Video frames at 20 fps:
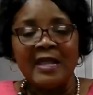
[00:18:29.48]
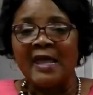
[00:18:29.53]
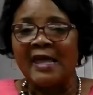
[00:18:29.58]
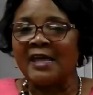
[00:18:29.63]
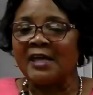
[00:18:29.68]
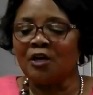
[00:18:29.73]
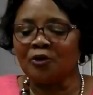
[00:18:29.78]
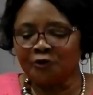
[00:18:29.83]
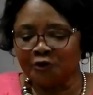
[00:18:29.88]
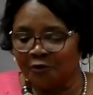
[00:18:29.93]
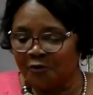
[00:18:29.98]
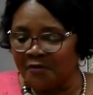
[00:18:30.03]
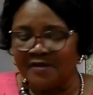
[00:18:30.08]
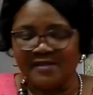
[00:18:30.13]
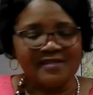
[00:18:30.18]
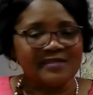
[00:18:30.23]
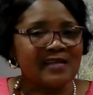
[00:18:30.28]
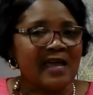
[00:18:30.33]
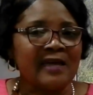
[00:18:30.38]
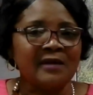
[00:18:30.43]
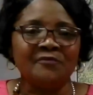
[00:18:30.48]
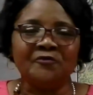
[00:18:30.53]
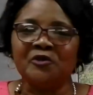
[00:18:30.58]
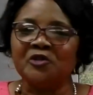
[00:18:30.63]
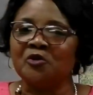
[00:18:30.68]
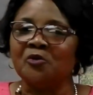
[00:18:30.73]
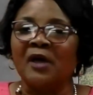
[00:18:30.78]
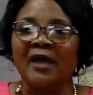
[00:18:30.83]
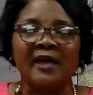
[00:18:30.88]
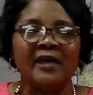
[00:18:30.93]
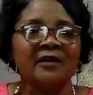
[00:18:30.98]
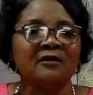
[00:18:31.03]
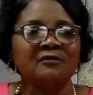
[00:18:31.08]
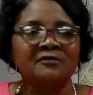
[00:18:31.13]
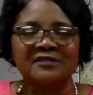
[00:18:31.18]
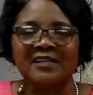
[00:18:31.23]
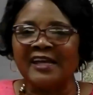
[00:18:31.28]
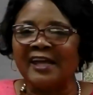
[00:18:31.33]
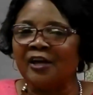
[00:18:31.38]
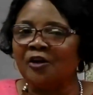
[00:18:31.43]
He'll do the same for you.
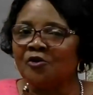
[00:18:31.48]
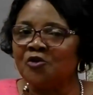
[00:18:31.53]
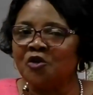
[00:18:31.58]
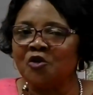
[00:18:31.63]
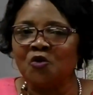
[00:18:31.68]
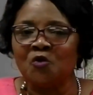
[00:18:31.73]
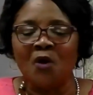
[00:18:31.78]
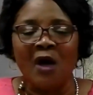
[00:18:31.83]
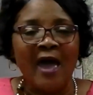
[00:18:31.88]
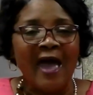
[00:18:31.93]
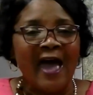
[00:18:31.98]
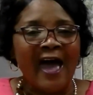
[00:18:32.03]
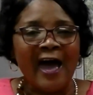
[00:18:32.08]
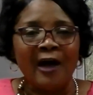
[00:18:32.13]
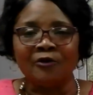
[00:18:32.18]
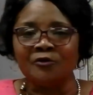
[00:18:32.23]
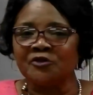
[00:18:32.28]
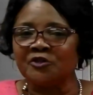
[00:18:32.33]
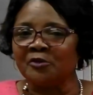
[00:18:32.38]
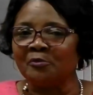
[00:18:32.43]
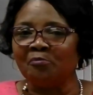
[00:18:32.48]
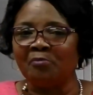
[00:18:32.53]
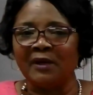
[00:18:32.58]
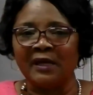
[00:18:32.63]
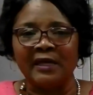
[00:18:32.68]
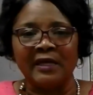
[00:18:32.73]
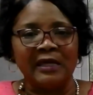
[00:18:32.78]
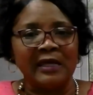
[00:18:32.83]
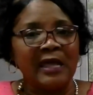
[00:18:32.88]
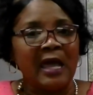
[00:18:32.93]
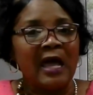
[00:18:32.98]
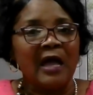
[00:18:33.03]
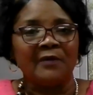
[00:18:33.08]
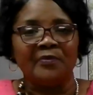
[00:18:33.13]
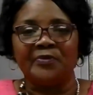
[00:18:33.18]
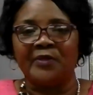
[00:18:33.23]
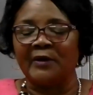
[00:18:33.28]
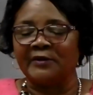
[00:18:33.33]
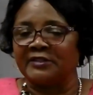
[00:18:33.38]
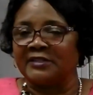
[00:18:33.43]
He'll tell you how to be
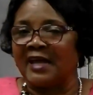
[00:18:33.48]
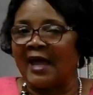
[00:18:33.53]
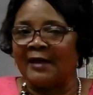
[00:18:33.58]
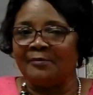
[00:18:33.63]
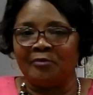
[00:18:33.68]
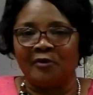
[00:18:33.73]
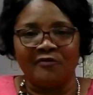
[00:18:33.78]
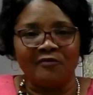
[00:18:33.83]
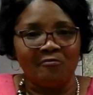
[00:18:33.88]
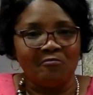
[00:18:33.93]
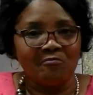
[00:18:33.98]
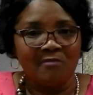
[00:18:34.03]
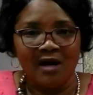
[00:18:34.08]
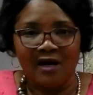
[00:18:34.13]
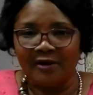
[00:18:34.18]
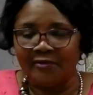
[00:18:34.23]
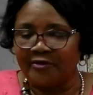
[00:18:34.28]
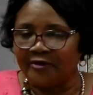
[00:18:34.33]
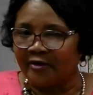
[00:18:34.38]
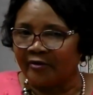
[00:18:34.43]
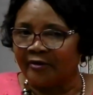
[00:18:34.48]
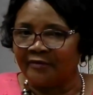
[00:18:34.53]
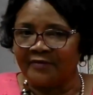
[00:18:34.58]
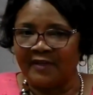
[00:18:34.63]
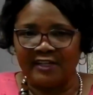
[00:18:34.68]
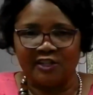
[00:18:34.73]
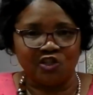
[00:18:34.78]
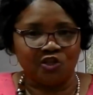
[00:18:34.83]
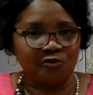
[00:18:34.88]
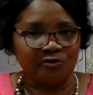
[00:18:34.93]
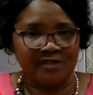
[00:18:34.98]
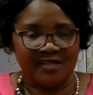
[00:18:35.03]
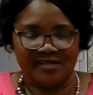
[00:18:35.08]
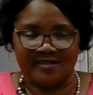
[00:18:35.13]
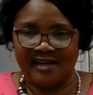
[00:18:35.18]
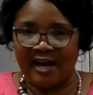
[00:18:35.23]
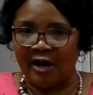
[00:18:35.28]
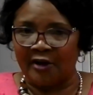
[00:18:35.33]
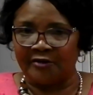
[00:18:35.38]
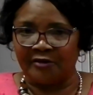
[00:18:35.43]
the type of mother that you
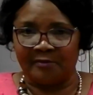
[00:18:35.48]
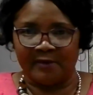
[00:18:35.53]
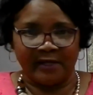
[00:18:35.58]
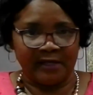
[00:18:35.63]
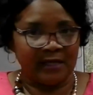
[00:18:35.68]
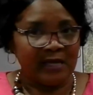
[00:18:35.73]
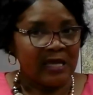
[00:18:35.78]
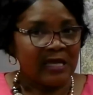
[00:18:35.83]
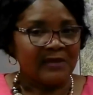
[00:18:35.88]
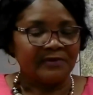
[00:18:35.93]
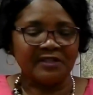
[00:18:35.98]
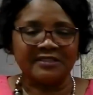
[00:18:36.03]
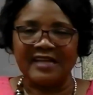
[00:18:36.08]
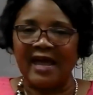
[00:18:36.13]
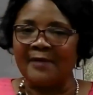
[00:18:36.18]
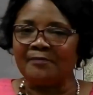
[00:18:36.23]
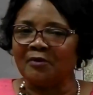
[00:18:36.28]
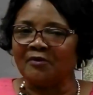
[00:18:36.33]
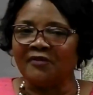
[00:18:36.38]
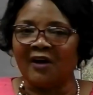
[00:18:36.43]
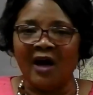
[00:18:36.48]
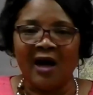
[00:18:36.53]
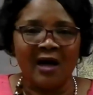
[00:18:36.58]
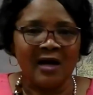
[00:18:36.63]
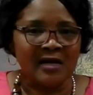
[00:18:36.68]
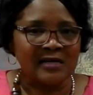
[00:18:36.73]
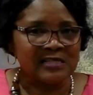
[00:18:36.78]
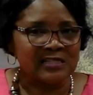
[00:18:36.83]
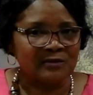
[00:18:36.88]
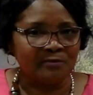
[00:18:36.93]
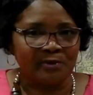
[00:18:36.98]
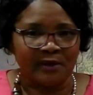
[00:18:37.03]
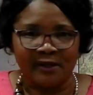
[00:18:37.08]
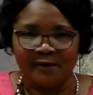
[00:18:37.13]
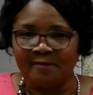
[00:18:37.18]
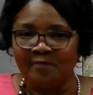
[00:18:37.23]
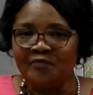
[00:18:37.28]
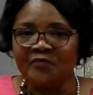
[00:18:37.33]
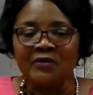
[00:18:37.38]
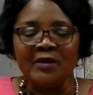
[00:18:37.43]
desire to be, the type of
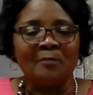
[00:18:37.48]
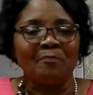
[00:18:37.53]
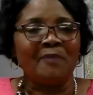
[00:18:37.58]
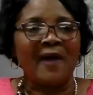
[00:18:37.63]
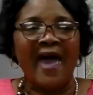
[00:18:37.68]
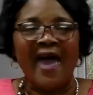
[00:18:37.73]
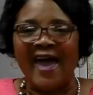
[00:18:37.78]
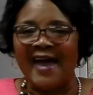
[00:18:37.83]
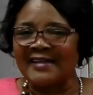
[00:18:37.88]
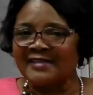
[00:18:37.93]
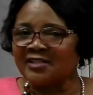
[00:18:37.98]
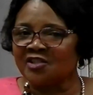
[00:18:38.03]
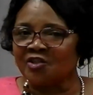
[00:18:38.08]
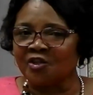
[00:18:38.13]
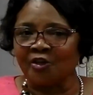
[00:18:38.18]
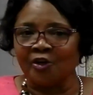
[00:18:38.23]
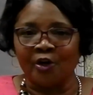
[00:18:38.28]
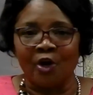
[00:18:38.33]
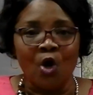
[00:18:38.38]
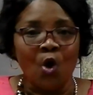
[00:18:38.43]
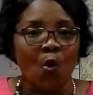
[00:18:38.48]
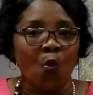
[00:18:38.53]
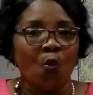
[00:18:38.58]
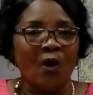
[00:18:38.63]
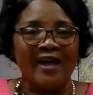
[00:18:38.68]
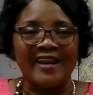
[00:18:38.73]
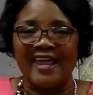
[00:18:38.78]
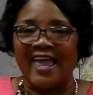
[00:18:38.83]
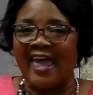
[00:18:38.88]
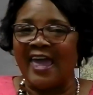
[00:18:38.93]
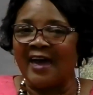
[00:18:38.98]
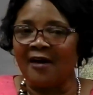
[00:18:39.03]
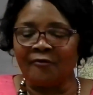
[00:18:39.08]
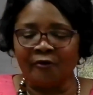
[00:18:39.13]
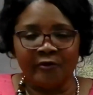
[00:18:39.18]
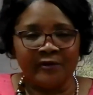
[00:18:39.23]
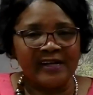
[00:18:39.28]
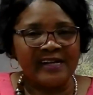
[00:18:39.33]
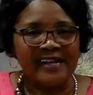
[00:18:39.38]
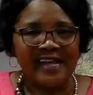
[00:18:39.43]
husband, pastor,
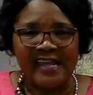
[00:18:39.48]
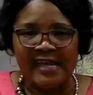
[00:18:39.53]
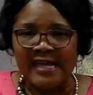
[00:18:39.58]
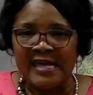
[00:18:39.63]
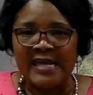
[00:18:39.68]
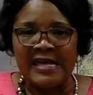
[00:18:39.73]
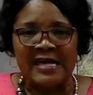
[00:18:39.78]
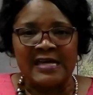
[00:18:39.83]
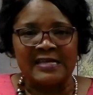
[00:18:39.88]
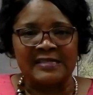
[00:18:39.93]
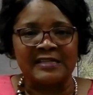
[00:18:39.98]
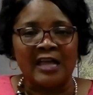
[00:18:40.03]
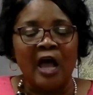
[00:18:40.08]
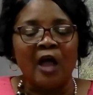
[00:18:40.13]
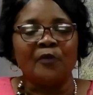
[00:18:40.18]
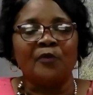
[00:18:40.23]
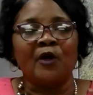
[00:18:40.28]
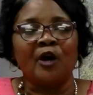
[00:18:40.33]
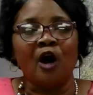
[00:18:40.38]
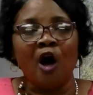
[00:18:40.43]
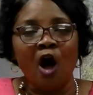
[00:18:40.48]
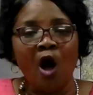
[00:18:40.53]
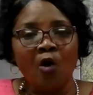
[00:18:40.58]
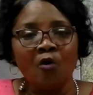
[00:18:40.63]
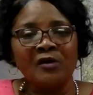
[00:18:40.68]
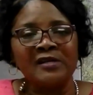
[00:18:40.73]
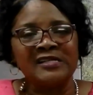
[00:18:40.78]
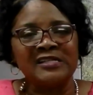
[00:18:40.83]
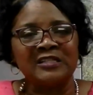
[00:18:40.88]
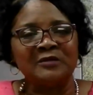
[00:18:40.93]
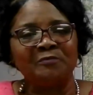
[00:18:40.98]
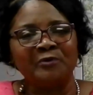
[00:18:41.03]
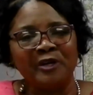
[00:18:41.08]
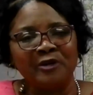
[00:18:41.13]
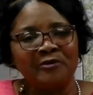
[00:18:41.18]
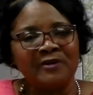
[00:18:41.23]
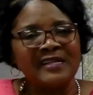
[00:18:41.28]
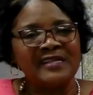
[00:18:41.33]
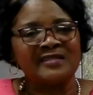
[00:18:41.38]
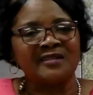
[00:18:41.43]
whatever it is. The Holy
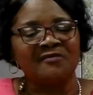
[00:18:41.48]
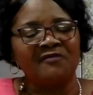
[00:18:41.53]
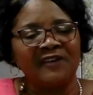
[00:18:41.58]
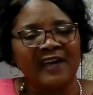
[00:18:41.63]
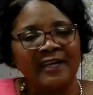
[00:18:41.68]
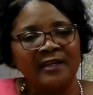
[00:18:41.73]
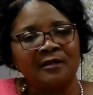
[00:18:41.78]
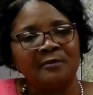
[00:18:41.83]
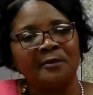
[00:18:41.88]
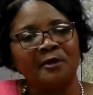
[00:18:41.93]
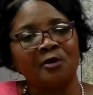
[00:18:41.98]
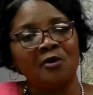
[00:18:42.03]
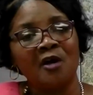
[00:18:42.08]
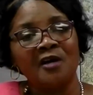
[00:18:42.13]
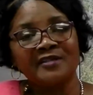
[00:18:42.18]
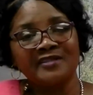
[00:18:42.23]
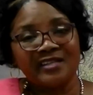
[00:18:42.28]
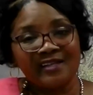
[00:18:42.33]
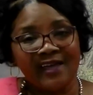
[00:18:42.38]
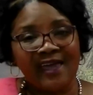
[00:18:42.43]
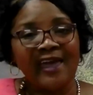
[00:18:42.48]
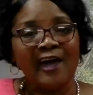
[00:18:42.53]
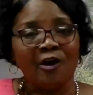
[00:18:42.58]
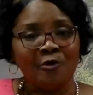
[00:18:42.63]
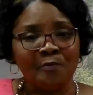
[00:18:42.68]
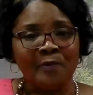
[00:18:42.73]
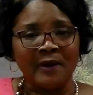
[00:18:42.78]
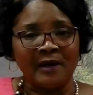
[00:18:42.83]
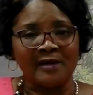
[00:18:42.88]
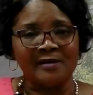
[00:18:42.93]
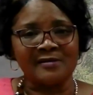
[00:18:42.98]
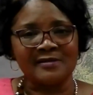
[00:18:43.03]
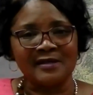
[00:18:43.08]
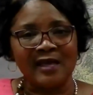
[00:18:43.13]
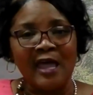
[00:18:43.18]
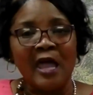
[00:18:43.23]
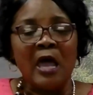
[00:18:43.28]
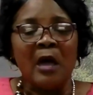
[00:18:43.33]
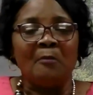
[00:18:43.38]
Spirit is available to help us.